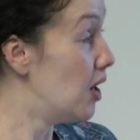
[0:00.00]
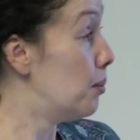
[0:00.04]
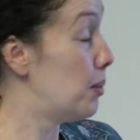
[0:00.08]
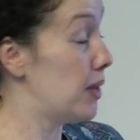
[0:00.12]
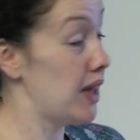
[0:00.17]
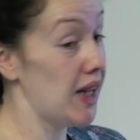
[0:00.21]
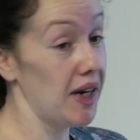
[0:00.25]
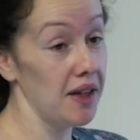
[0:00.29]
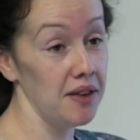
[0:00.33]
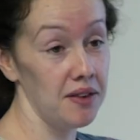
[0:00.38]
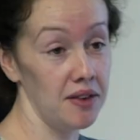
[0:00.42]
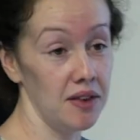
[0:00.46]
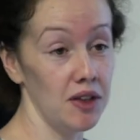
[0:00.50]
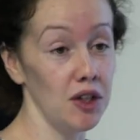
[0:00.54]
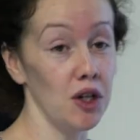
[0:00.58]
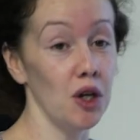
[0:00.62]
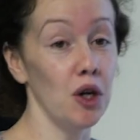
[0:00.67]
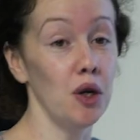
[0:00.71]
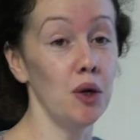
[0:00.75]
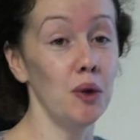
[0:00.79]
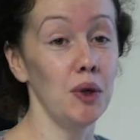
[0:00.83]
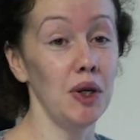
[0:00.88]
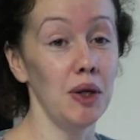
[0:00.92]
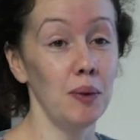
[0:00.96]
But that isn't the
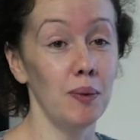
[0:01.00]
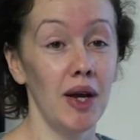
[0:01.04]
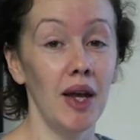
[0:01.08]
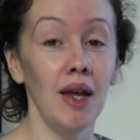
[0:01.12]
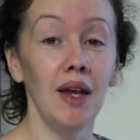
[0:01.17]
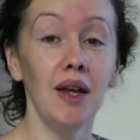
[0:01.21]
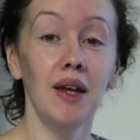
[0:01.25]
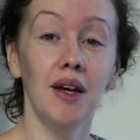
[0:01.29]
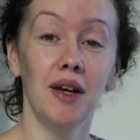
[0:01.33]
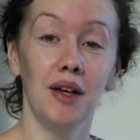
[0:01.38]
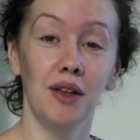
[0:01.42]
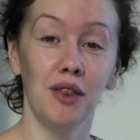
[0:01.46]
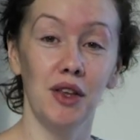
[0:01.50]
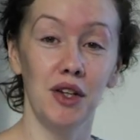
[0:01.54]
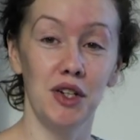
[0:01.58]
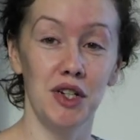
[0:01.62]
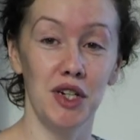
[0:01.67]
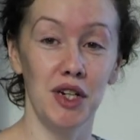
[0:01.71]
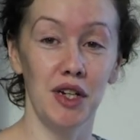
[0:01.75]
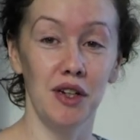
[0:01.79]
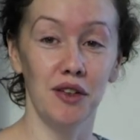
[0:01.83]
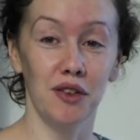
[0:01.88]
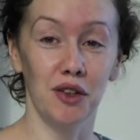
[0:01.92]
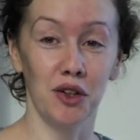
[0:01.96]
only way that
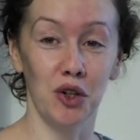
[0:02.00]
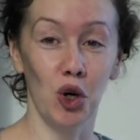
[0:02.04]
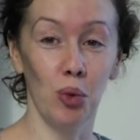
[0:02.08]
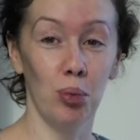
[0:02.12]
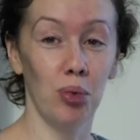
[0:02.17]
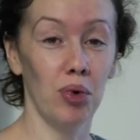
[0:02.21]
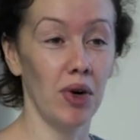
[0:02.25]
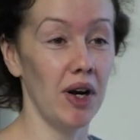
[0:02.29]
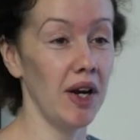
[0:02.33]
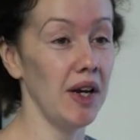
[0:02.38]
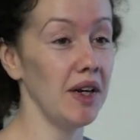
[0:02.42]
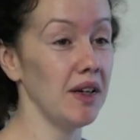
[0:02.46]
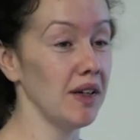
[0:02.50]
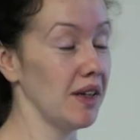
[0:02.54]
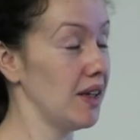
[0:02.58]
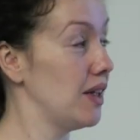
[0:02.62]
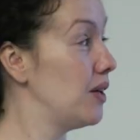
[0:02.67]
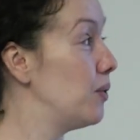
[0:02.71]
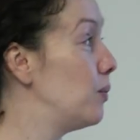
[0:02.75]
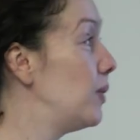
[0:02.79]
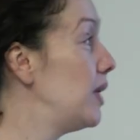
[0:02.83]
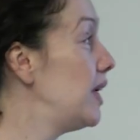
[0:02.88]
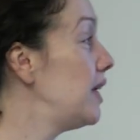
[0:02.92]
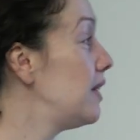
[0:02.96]
genes can operate
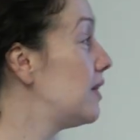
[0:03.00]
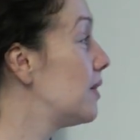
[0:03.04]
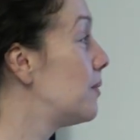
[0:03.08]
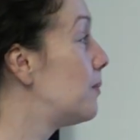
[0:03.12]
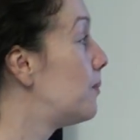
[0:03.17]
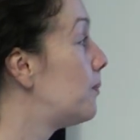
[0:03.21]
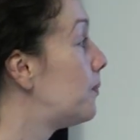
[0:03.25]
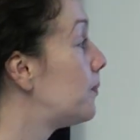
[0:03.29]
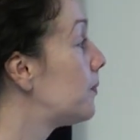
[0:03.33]
in wheat.